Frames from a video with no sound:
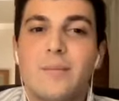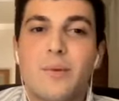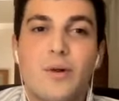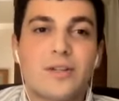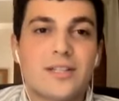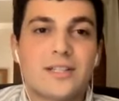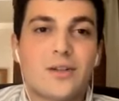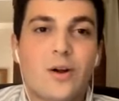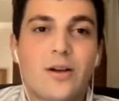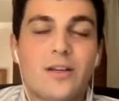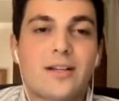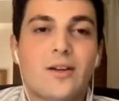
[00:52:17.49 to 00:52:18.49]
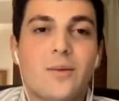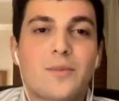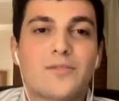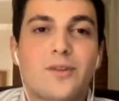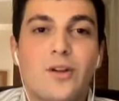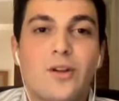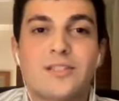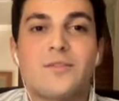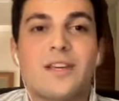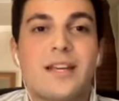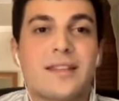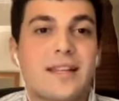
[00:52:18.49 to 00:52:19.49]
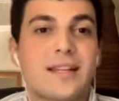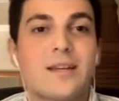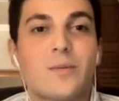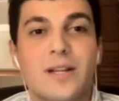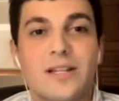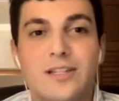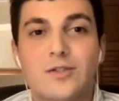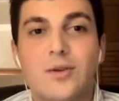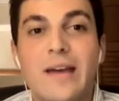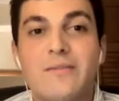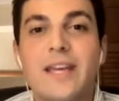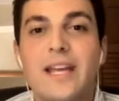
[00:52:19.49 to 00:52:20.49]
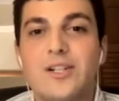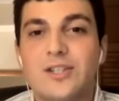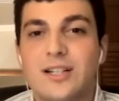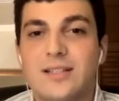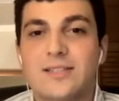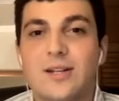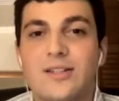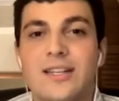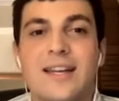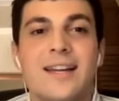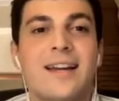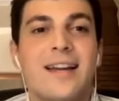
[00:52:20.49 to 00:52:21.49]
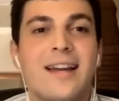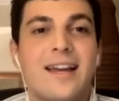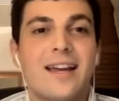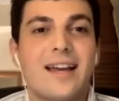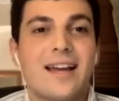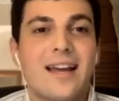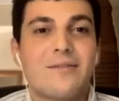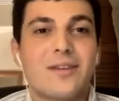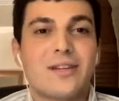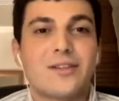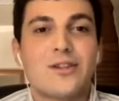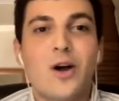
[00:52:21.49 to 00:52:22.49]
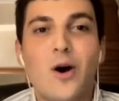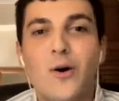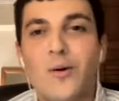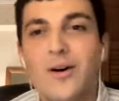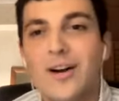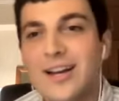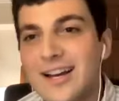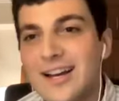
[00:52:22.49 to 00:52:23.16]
politics and economics philosophy, and then he went into aviation consulting, having no